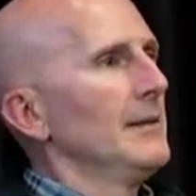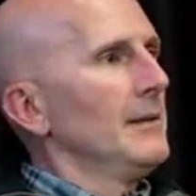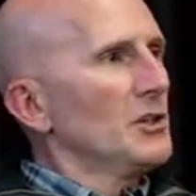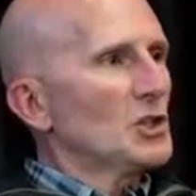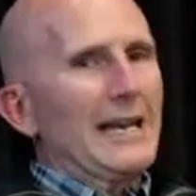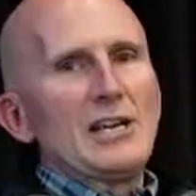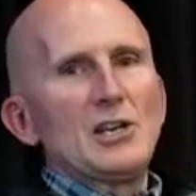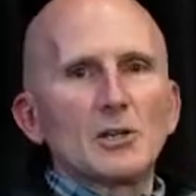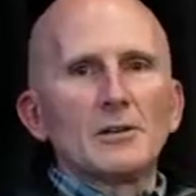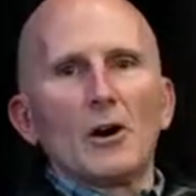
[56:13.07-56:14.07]

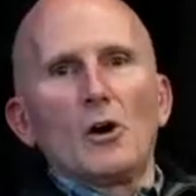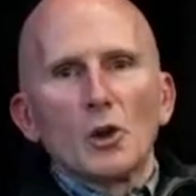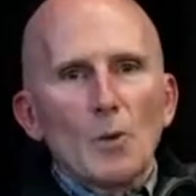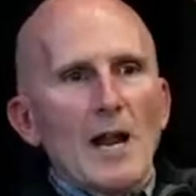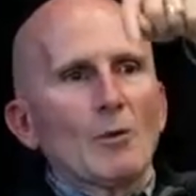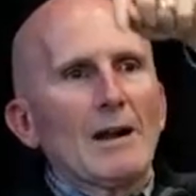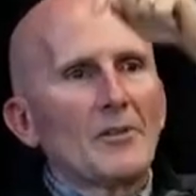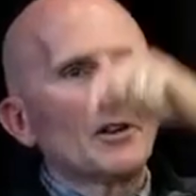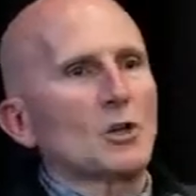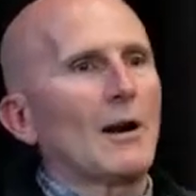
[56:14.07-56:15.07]
stationed all the way around the
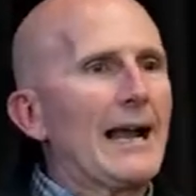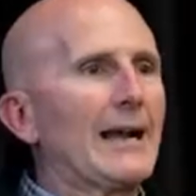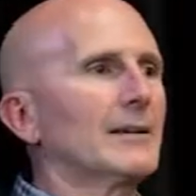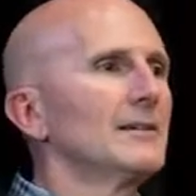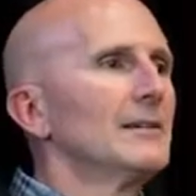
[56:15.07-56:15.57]
track.